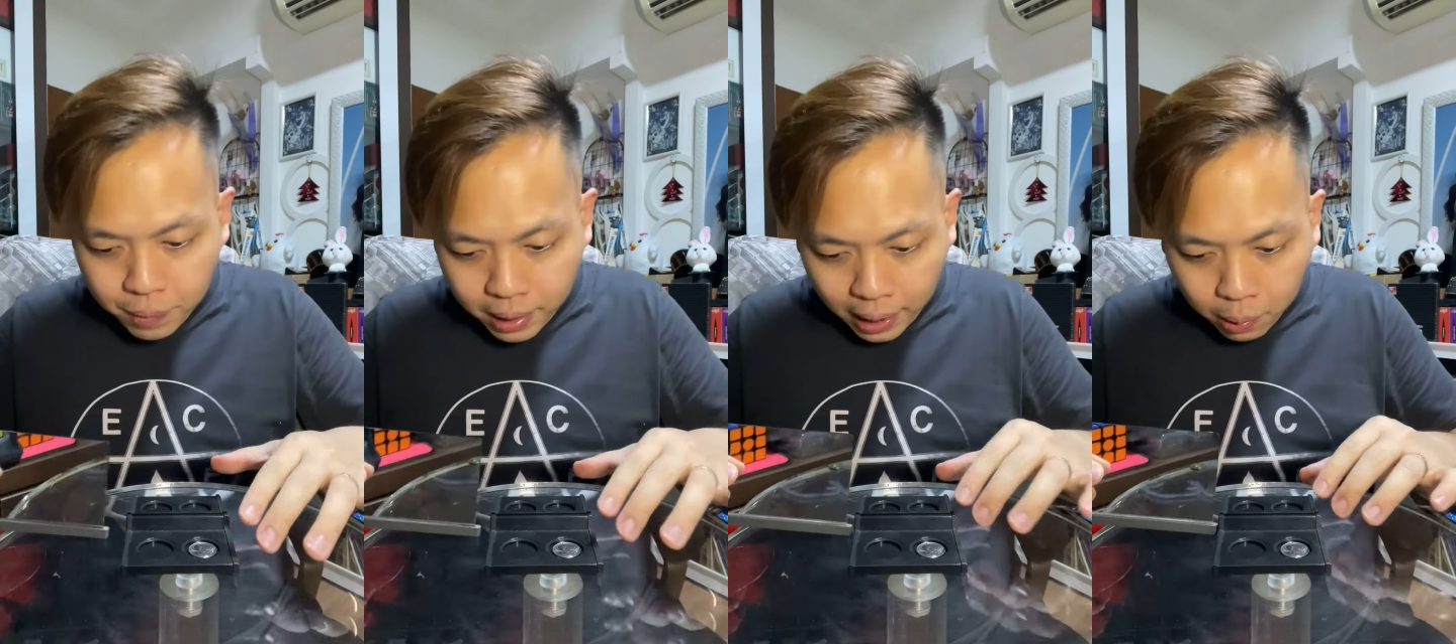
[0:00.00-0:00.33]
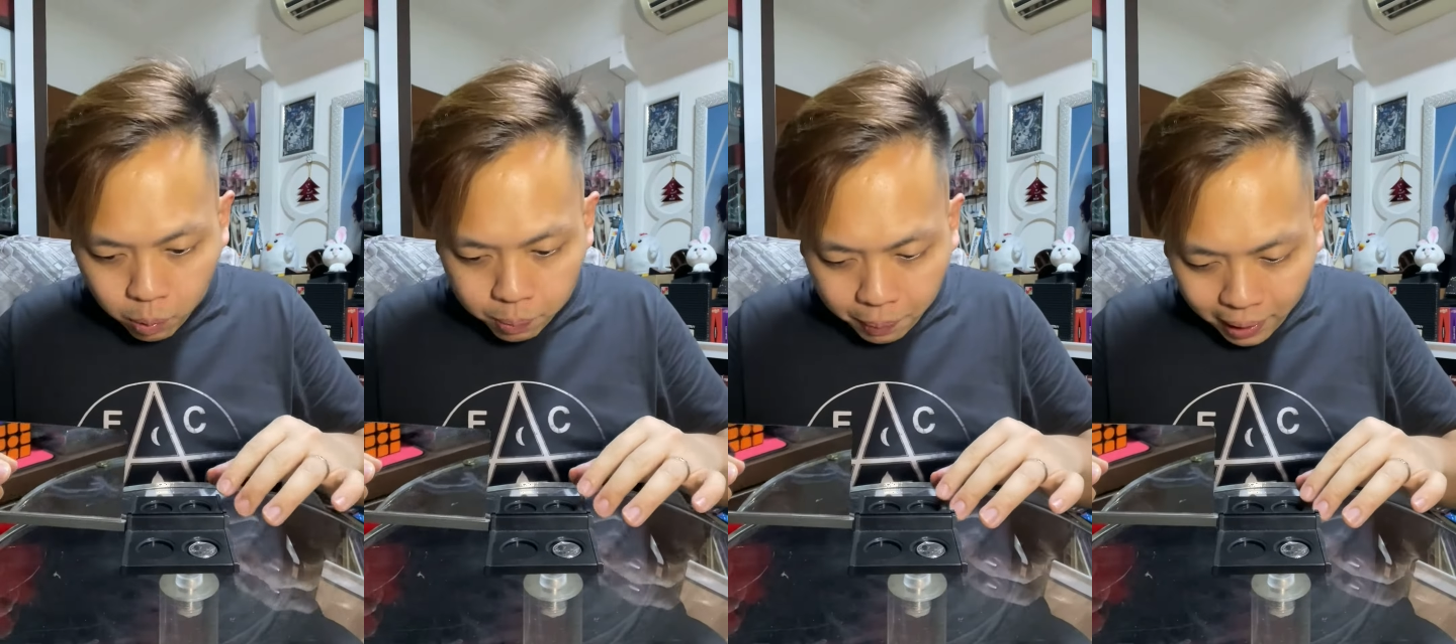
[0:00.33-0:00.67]
And we'll
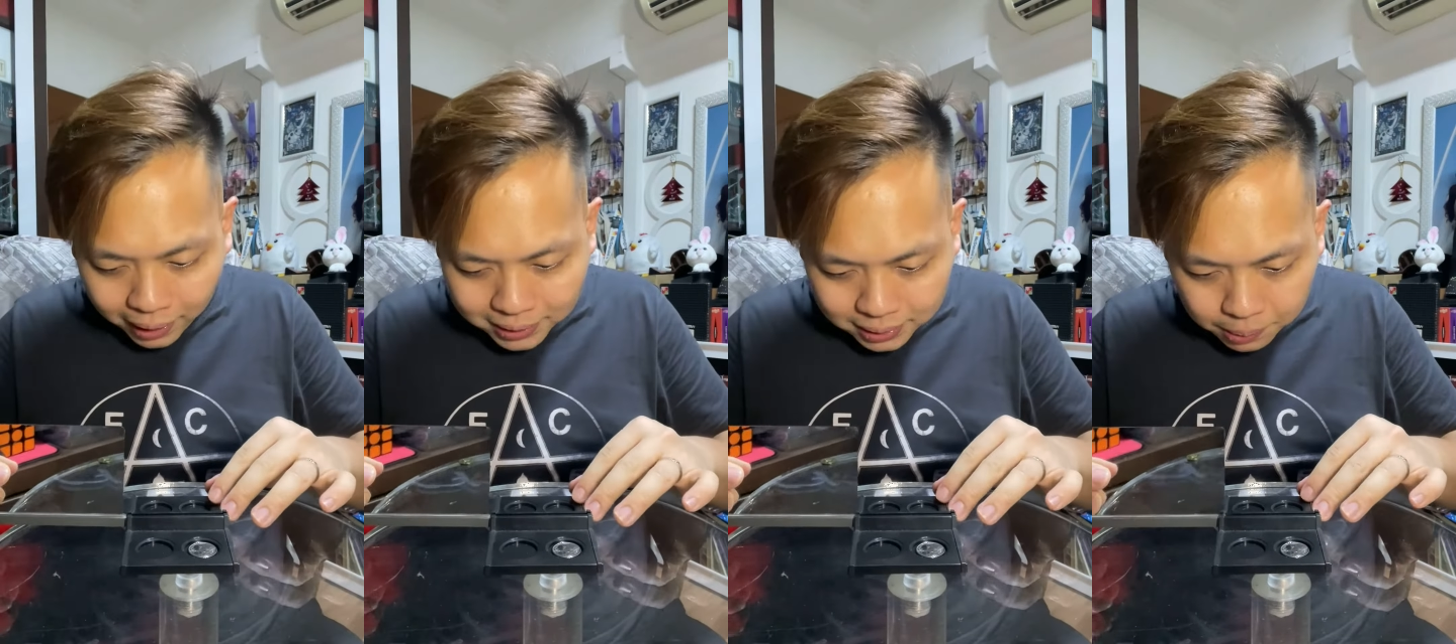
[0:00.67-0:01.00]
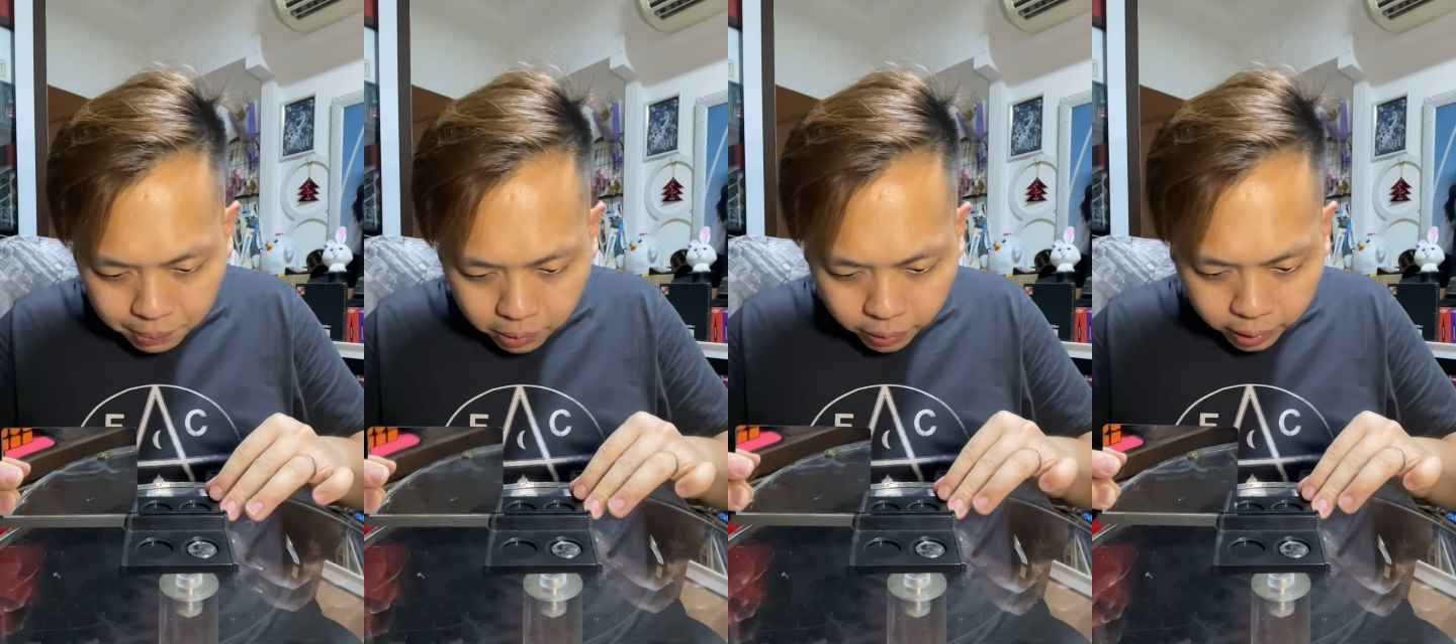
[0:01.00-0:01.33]
pass the
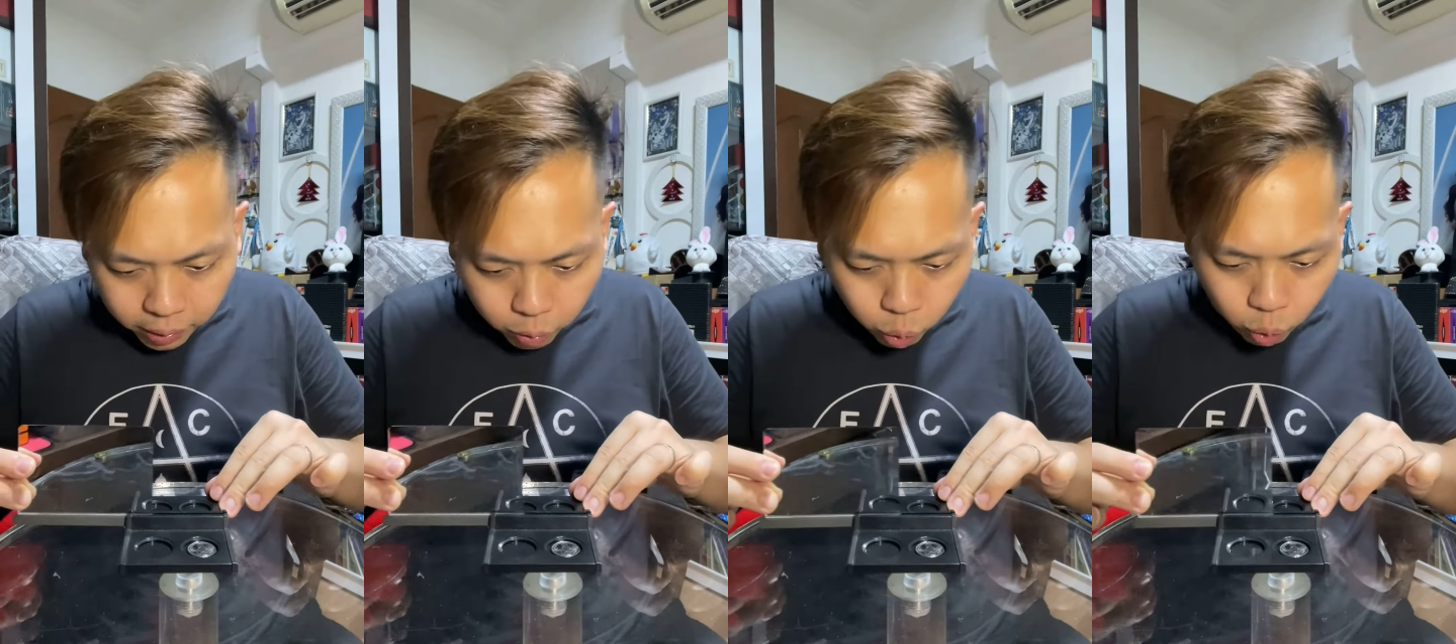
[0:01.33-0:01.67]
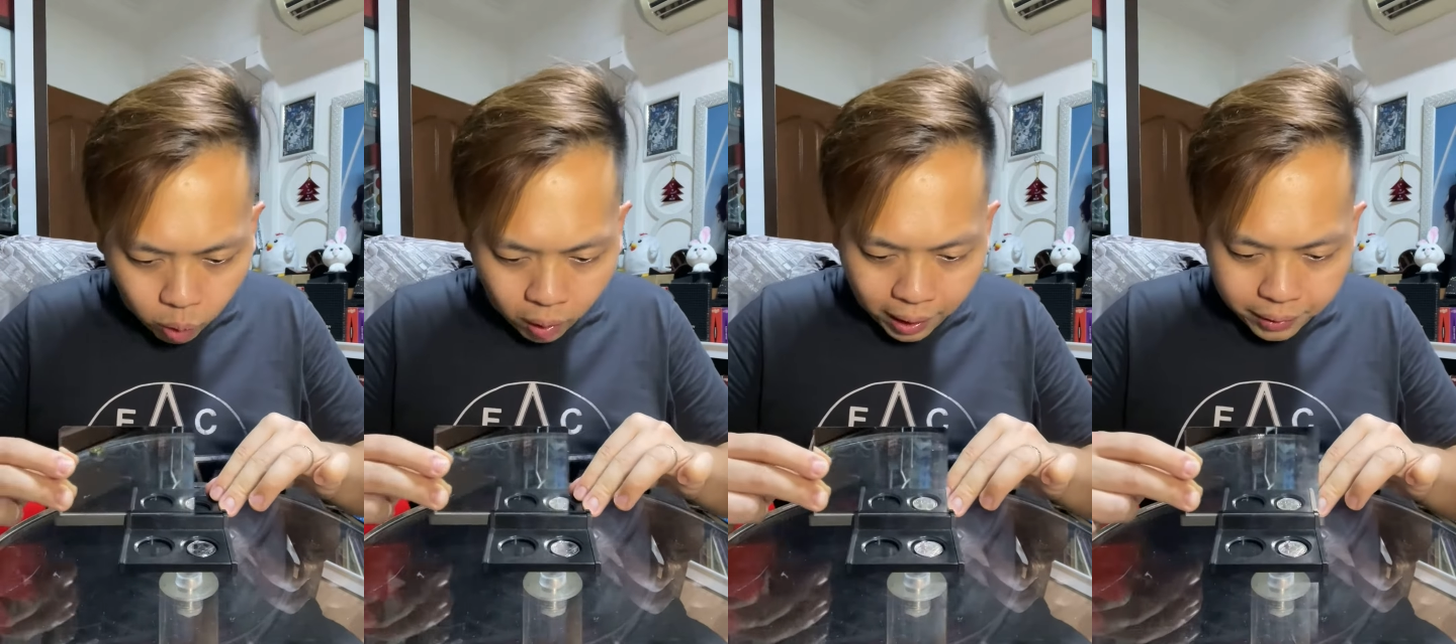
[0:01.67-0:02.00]
mirror
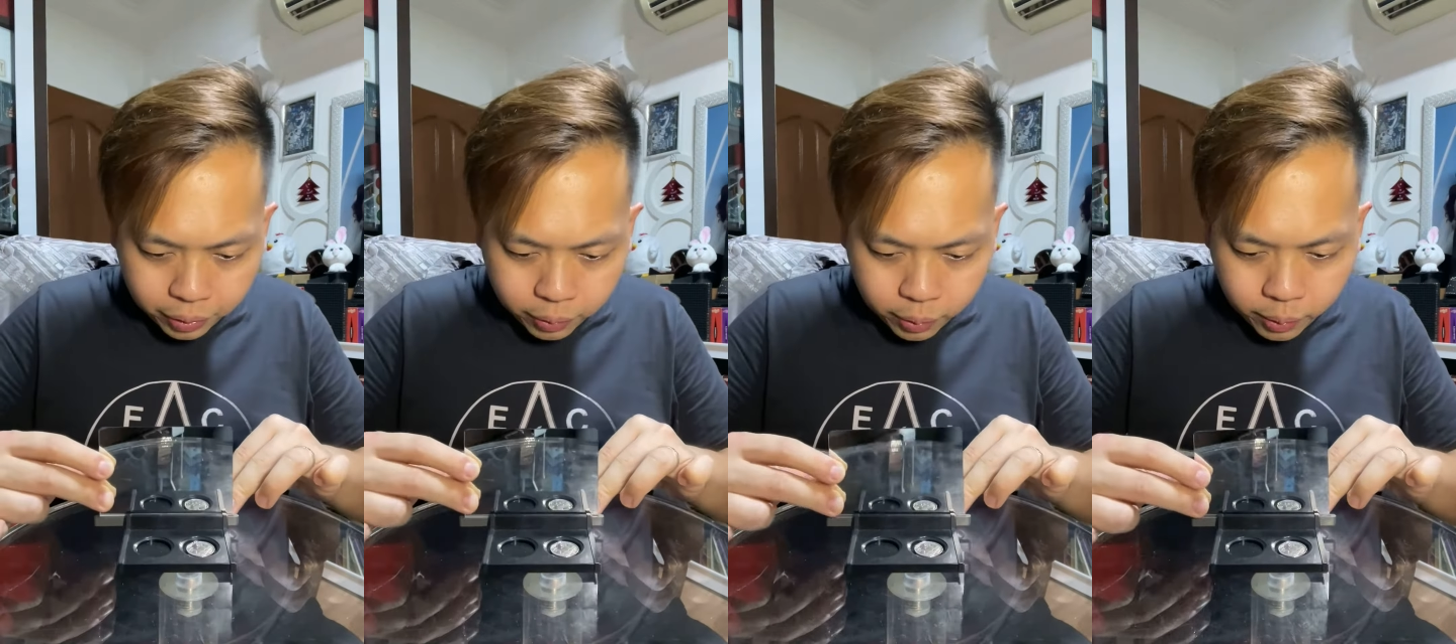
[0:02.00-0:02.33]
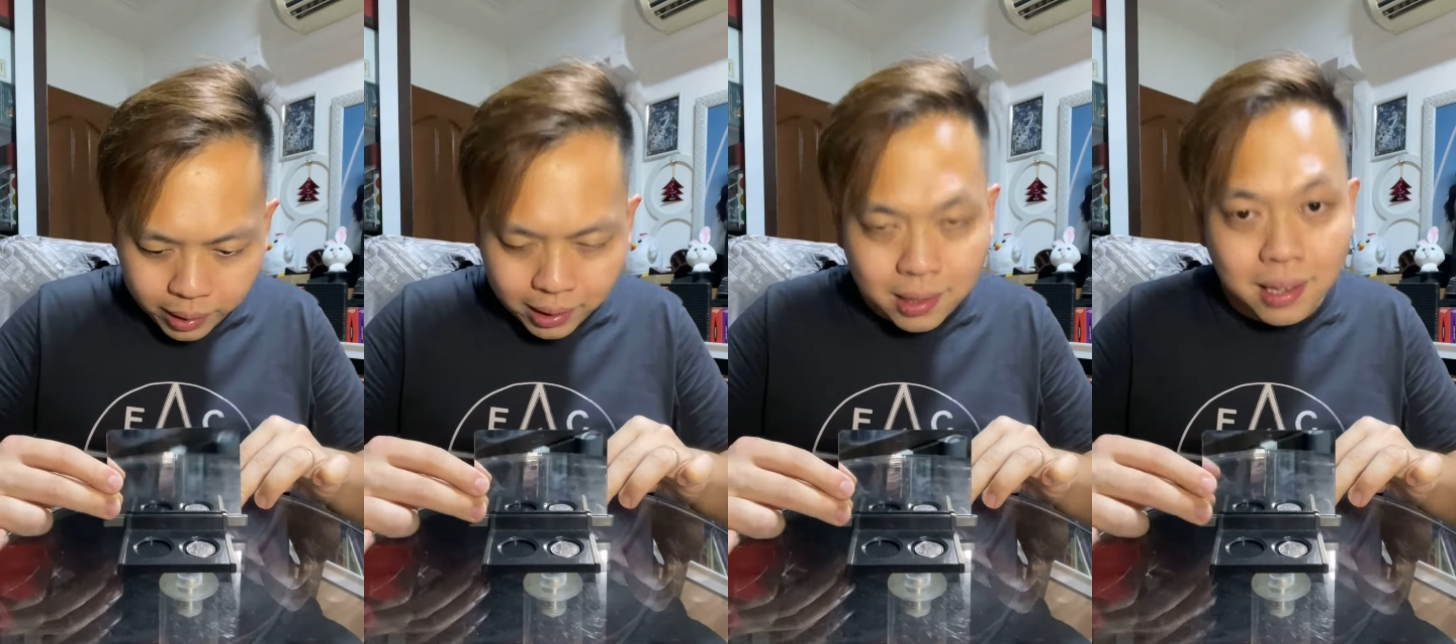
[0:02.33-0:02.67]
right through it.